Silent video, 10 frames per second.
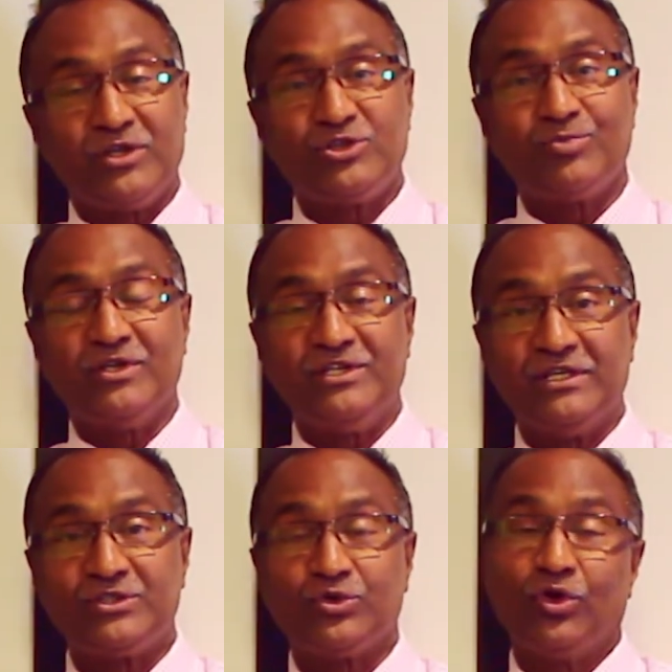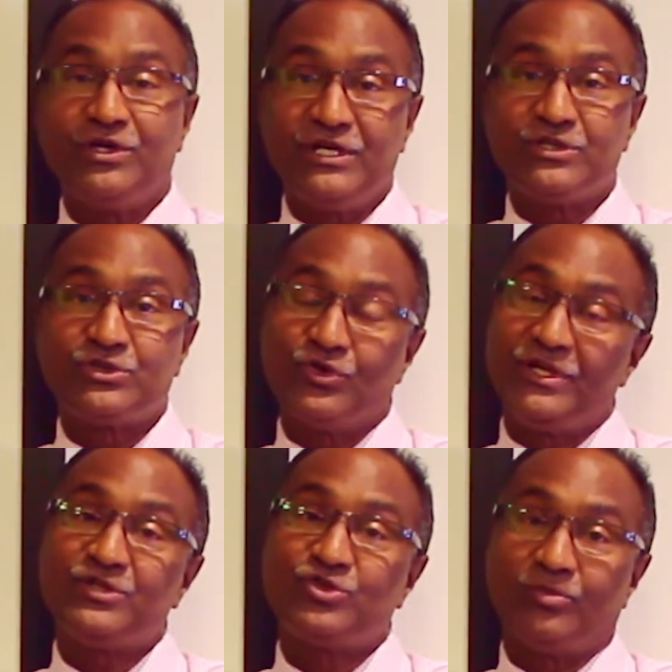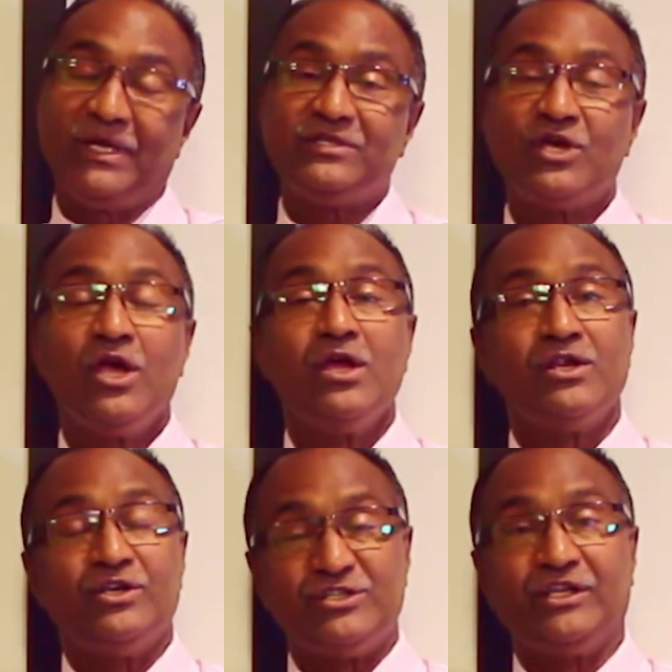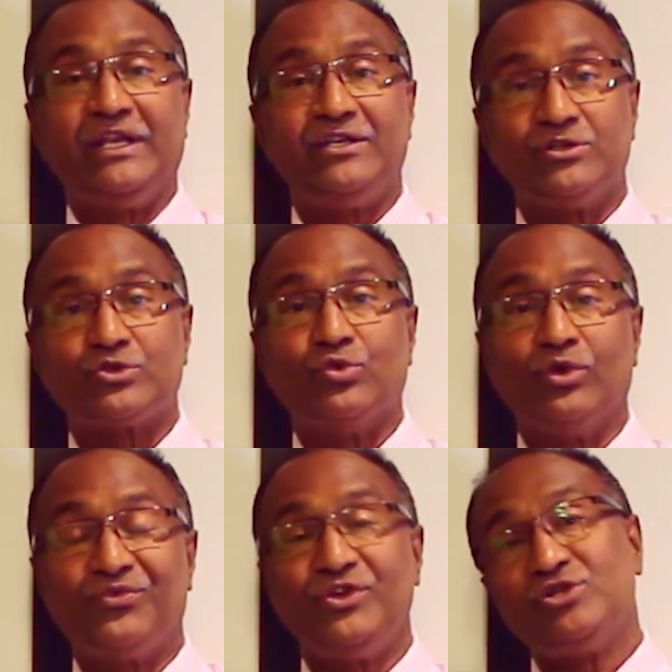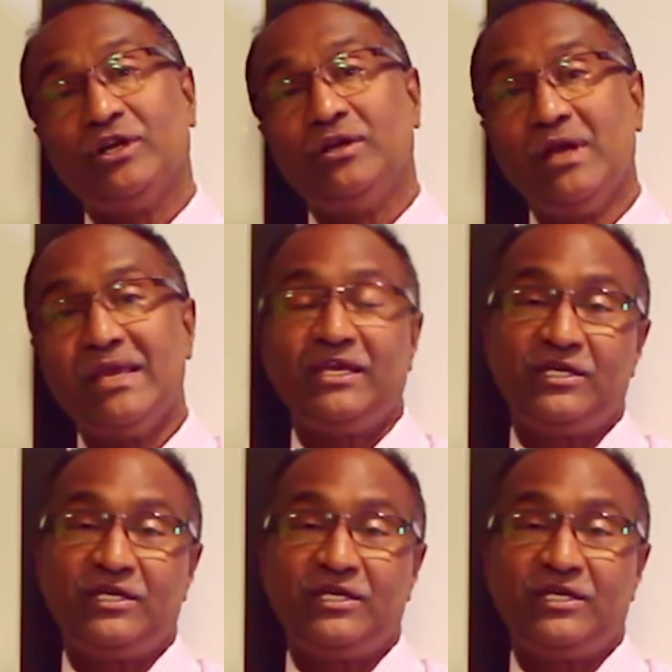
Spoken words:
principal DSO or DSO means designated school official,